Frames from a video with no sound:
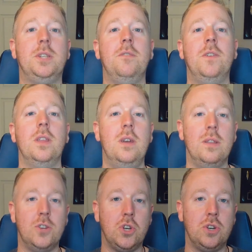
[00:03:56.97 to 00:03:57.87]
specifically
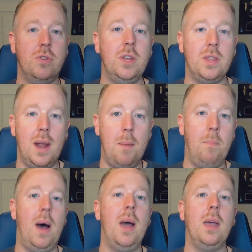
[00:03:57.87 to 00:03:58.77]
on the street that
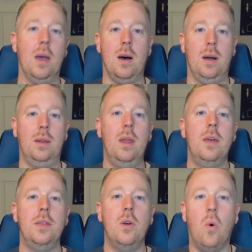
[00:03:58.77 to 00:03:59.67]
I'm buying on,
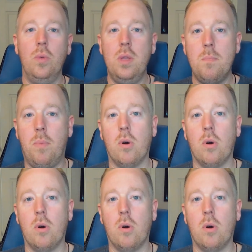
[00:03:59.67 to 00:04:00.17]
the only